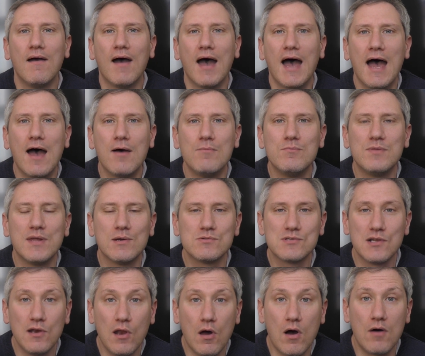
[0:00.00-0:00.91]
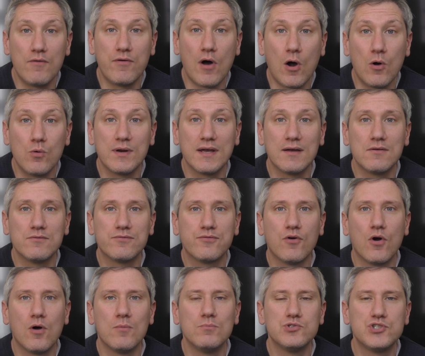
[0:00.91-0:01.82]
There was a lot of holding
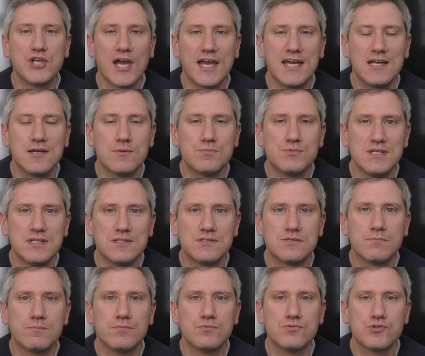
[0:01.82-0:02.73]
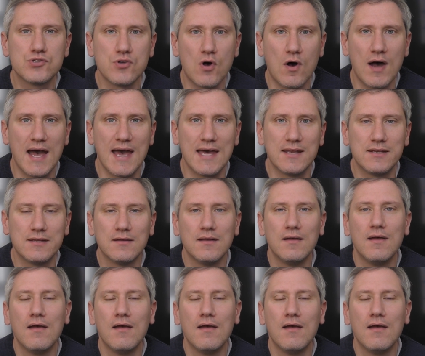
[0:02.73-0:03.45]
from Jacobs's side.